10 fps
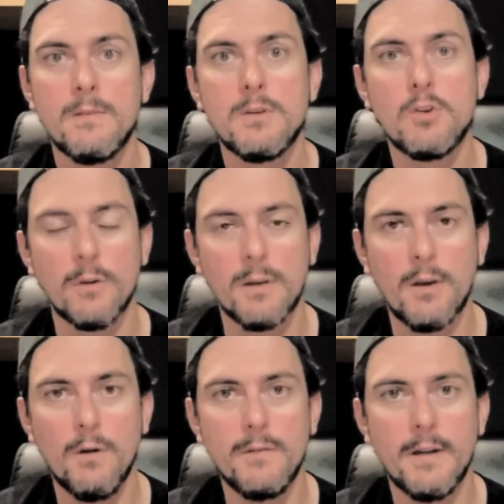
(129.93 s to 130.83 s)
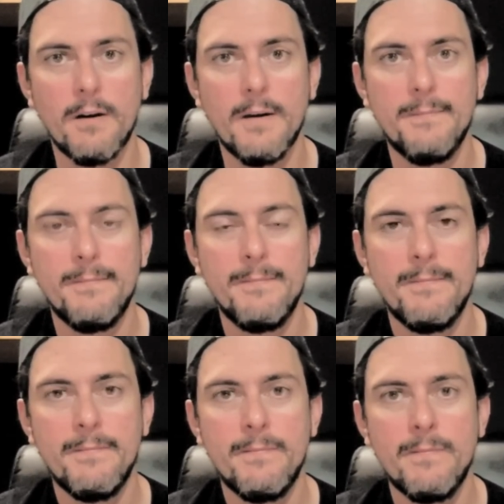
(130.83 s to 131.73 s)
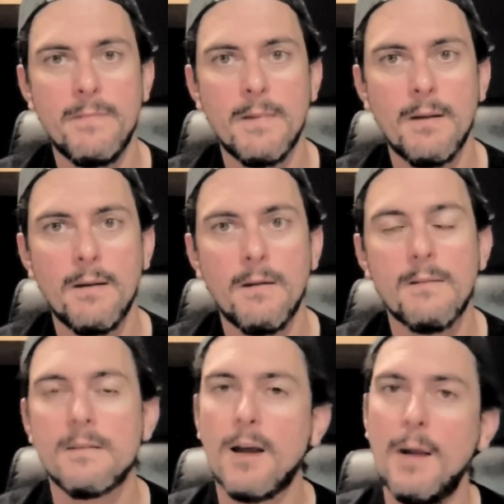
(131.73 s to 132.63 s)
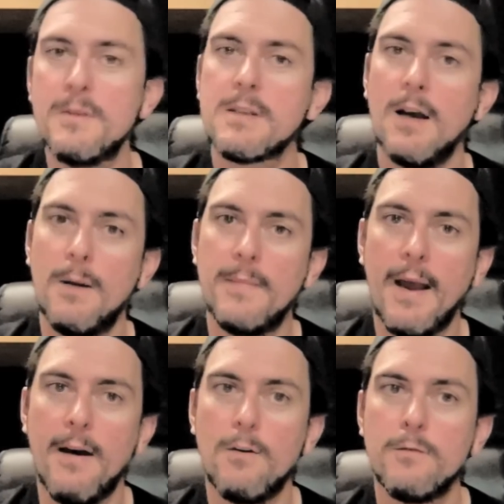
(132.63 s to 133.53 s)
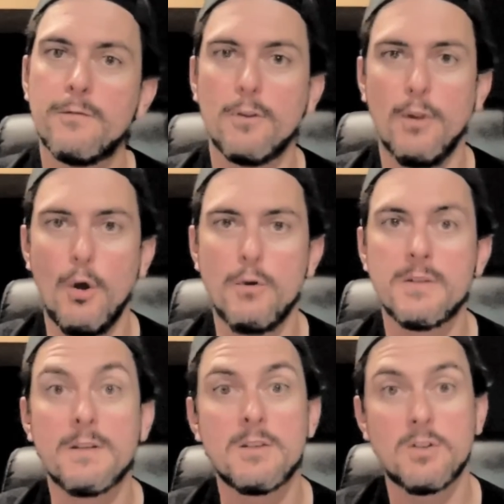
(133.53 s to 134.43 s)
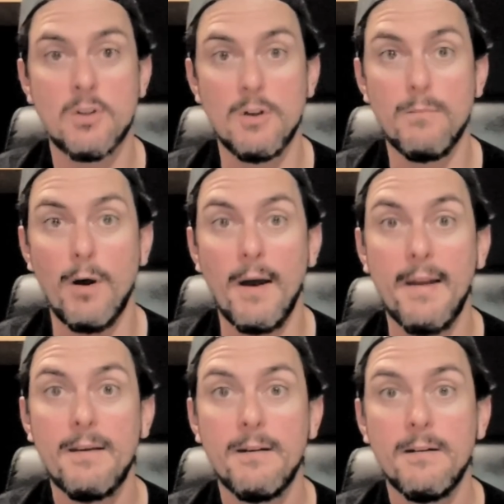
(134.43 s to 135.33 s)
during the COVID era. The time has come now for those that stood by